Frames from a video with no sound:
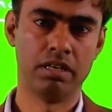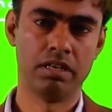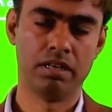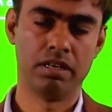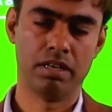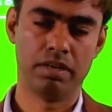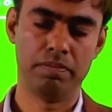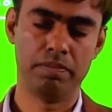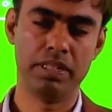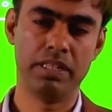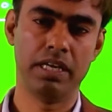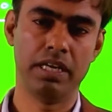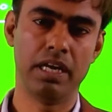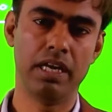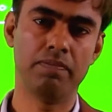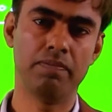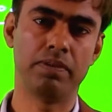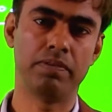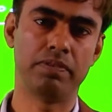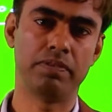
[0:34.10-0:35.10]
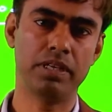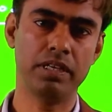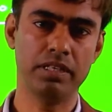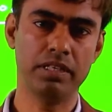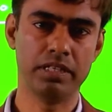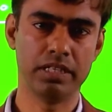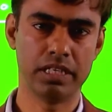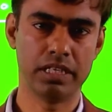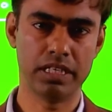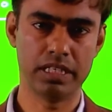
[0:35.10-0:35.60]
with the help of a
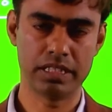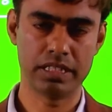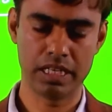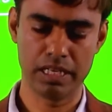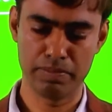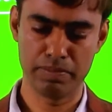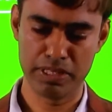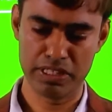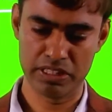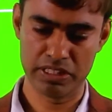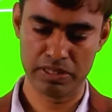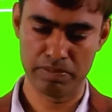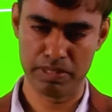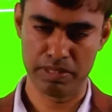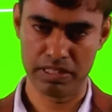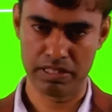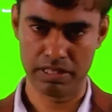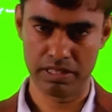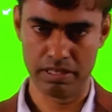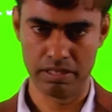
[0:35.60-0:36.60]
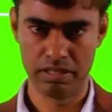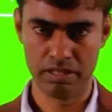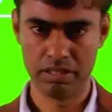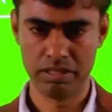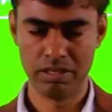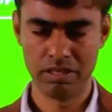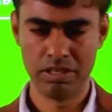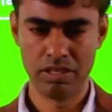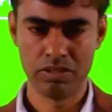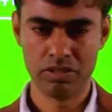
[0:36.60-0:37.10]
Gauss elimination method.
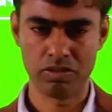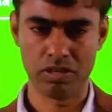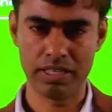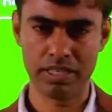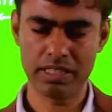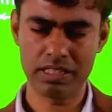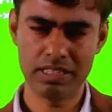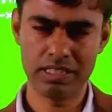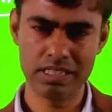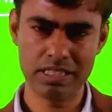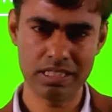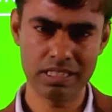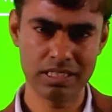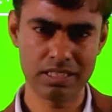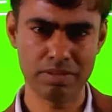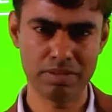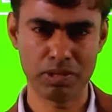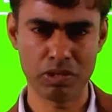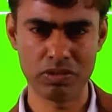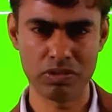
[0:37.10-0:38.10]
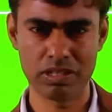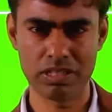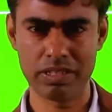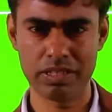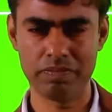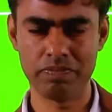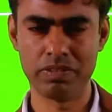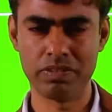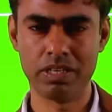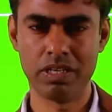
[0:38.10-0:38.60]
So, let us discuss about
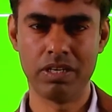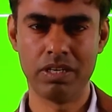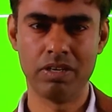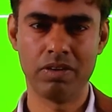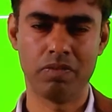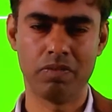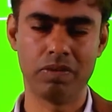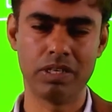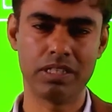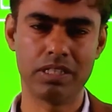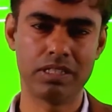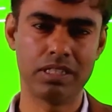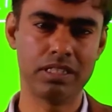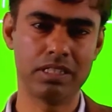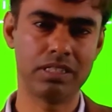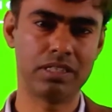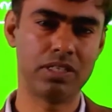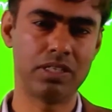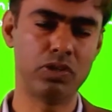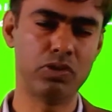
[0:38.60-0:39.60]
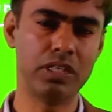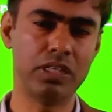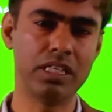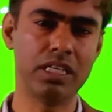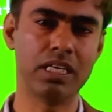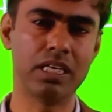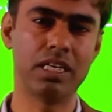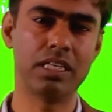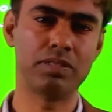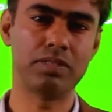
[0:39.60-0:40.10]
what are the theoretical
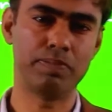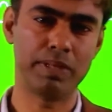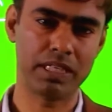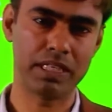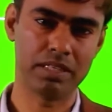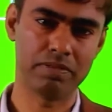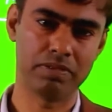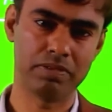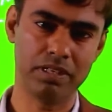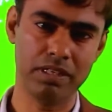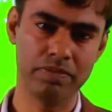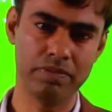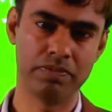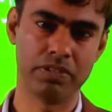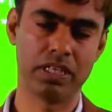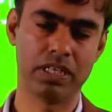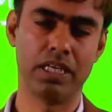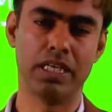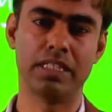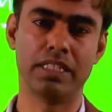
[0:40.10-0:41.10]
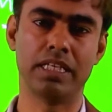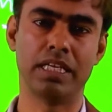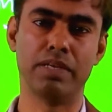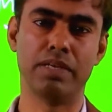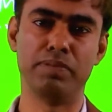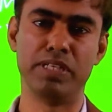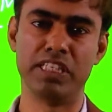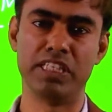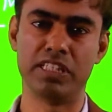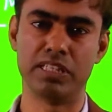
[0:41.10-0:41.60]
aspect of a Gauss
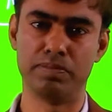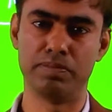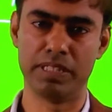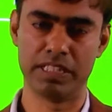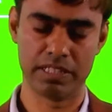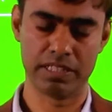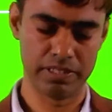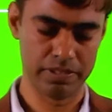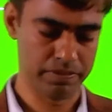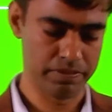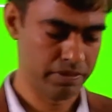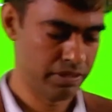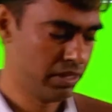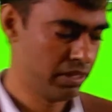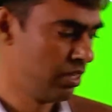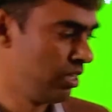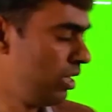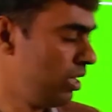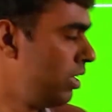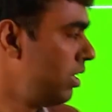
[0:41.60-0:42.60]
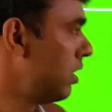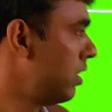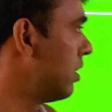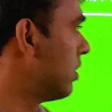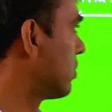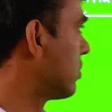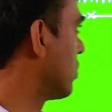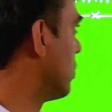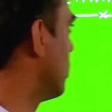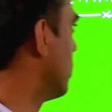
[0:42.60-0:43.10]
elimination method.
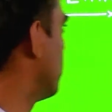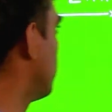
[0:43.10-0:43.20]
So,